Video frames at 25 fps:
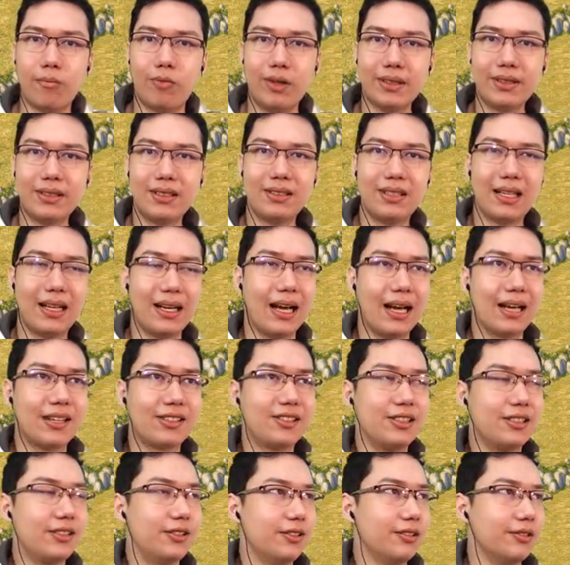what does that
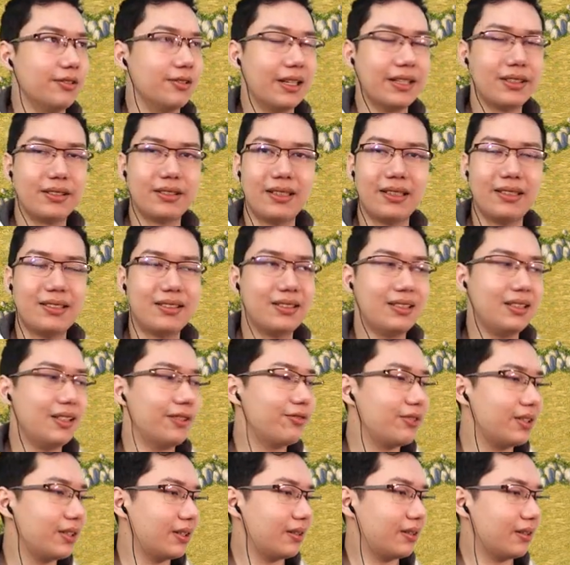actually do? Let's, let's see
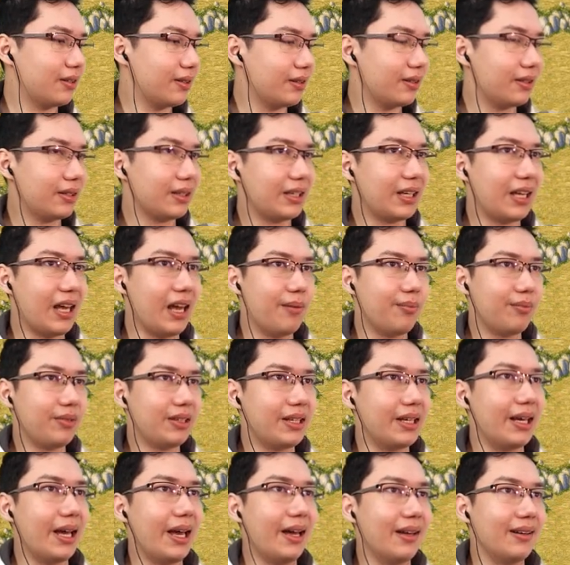if the, the game
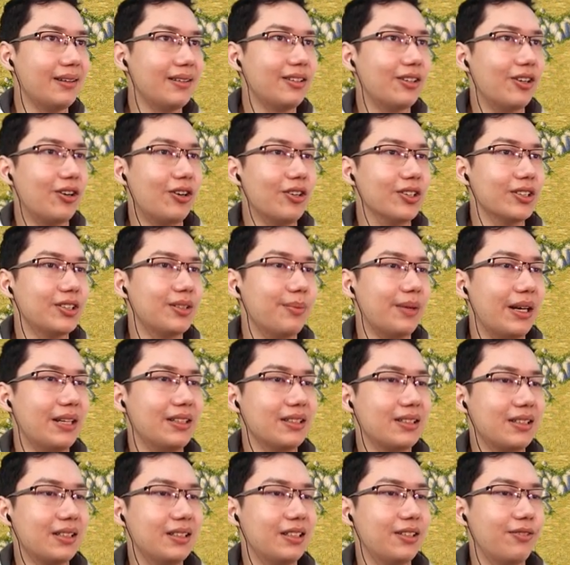can
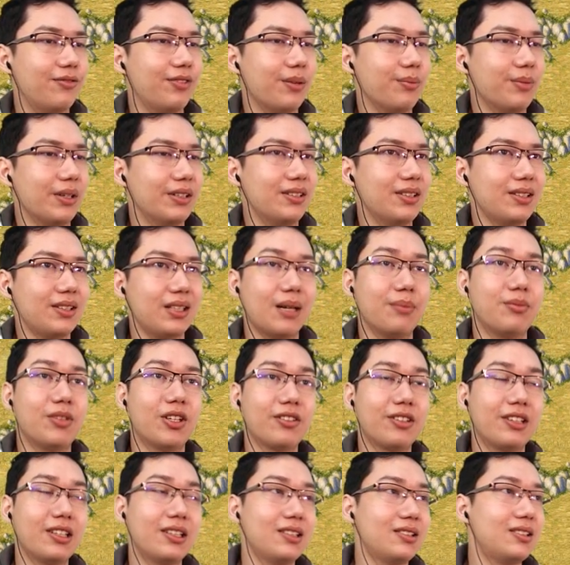automatically defend my city. I'm
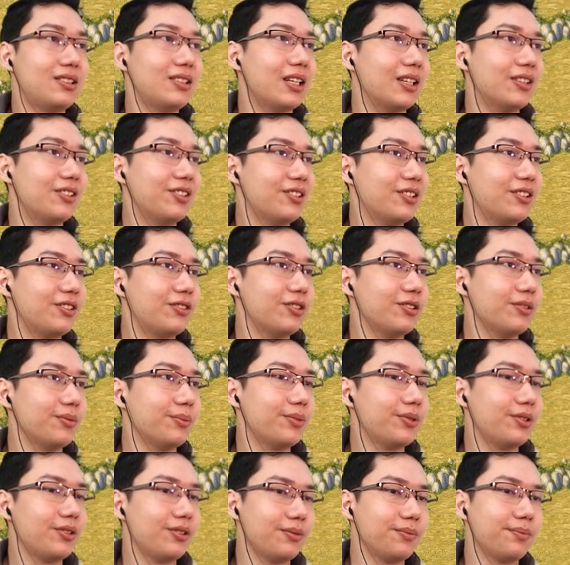not gonna touch the
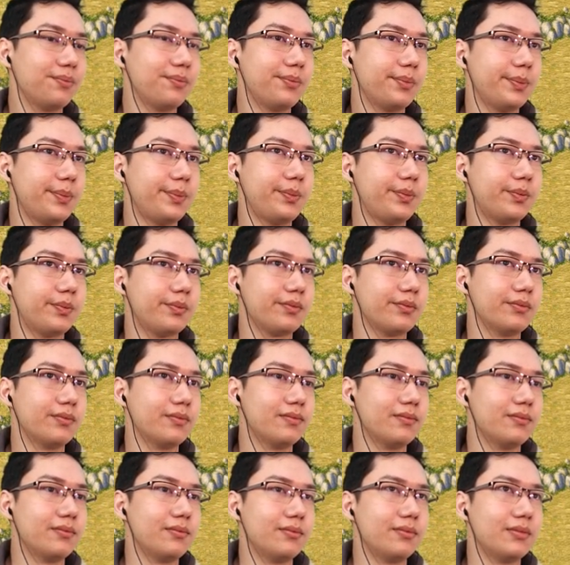troops.
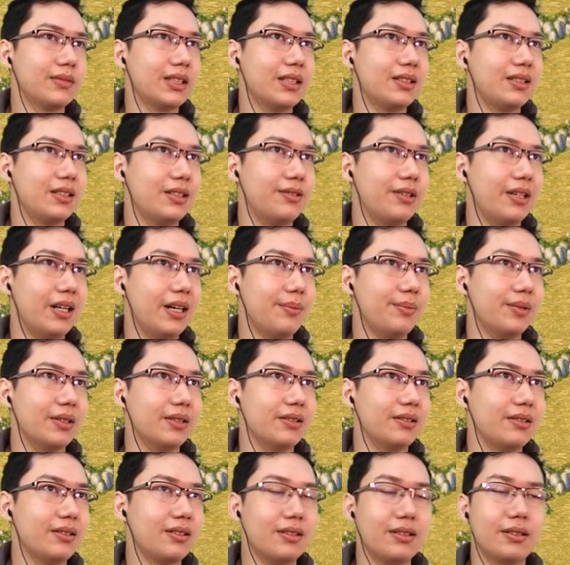See what
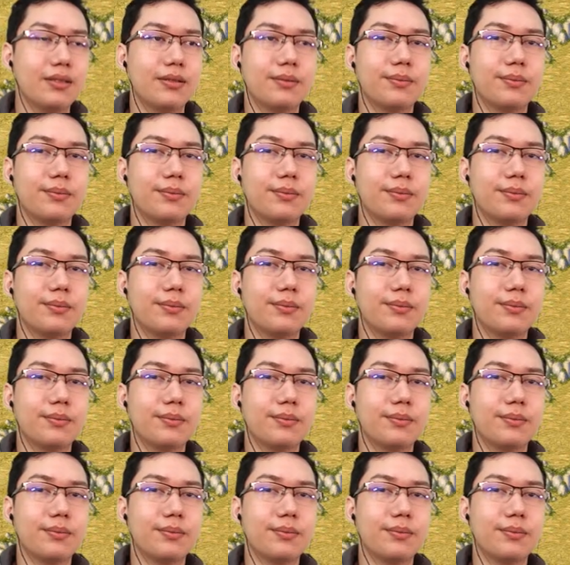happens.